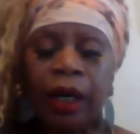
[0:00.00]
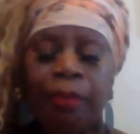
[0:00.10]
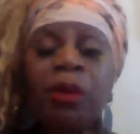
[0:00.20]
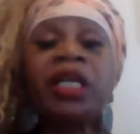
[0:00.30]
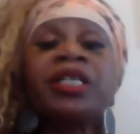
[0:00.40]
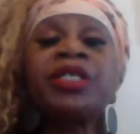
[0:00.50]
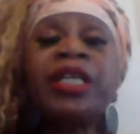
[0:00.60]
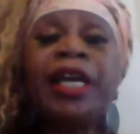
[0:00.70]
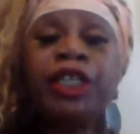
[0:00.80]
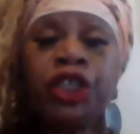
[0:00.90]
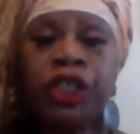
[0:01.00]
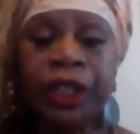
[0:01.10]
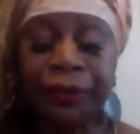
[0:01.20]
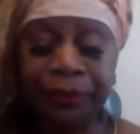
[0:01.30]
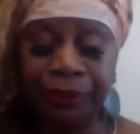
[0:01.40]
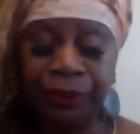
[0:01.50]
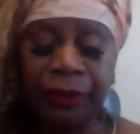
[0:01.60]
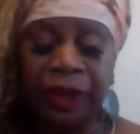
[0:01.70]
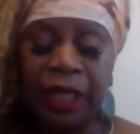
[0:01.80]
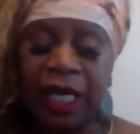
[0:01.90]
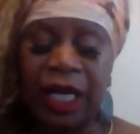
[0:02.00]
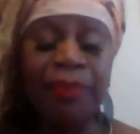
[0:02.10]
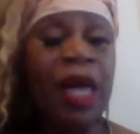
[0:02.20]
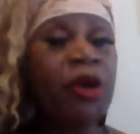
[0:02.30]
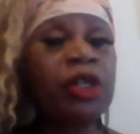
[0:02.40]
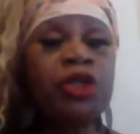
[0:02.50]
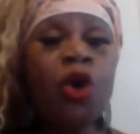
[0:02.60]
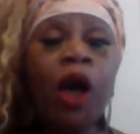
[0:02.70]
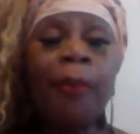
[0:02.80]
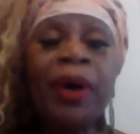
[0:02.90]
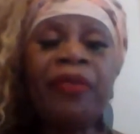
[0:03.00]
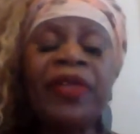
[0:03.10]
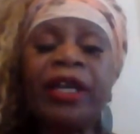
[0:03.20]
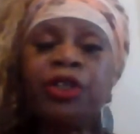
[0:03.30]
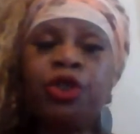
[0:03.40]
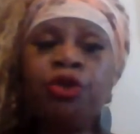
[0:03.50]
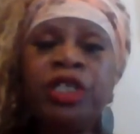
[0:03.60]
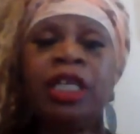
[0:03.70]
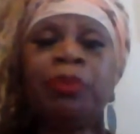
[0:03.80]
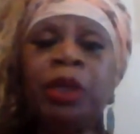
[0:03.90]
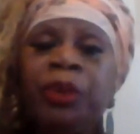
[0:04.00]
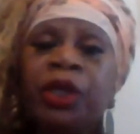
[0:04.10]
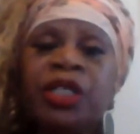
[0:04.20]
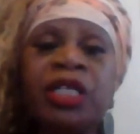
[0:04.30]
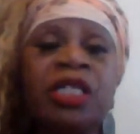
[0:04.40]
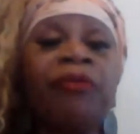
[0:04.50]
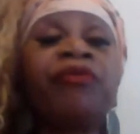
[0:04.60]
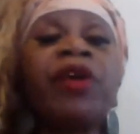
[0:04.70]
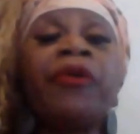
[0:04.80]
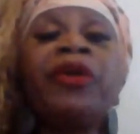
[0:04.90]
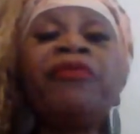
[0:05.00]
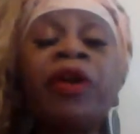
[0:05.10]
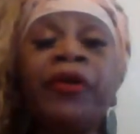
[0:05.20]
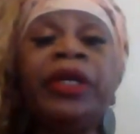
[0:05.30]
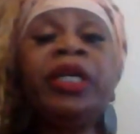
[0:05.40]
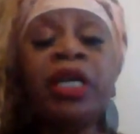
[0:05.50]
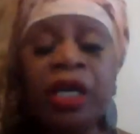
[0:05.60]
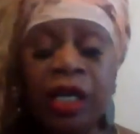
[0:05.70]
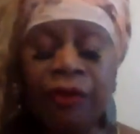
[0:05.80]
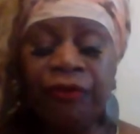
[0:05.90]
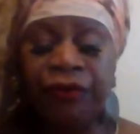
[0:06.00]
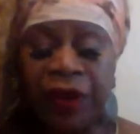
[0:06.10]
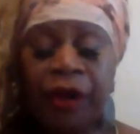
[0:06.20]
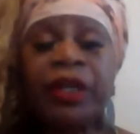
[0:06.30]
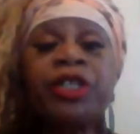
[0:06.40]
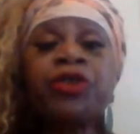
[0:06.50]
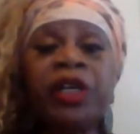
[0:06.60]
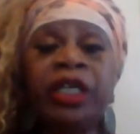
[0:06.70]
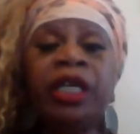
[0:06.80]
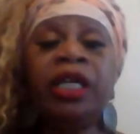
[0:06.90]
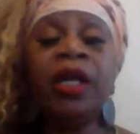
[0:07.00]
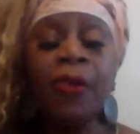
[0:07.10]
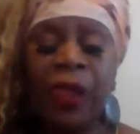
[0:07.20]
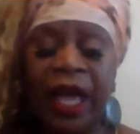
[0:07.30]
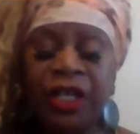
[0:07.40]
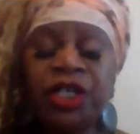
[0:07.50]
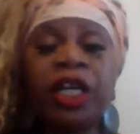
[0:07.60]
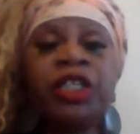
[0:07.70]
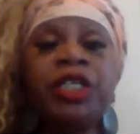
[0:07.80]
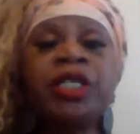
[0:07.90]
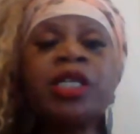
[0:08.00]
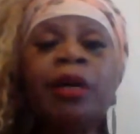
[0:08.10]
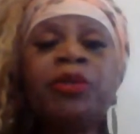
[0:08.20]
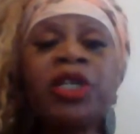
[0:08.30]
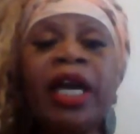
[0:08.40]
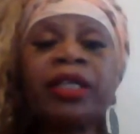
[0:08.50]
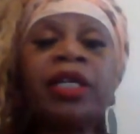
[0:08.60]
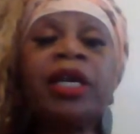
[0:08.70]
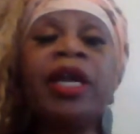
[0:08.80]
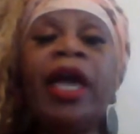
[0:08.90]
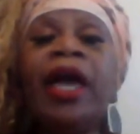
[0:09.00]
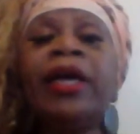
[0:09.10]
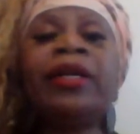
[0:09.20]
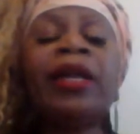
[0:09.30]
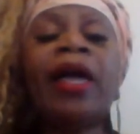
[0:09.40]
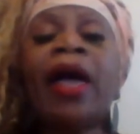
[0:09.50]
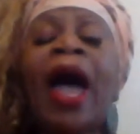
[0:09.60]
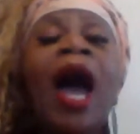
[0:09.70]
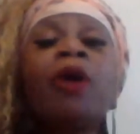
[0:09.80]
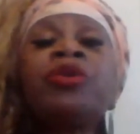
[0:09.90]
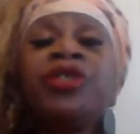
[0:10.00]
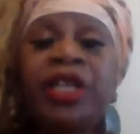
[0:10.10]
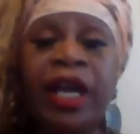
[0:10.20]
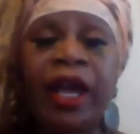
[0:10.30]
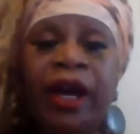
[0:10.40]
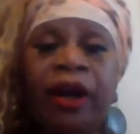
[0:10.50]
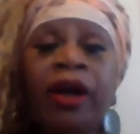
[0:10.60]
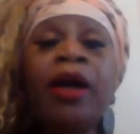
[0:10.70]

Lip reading: molestation, and I'm not going to talk about that too deeply because it's a very, very, very tricky and touchy subject. And how dare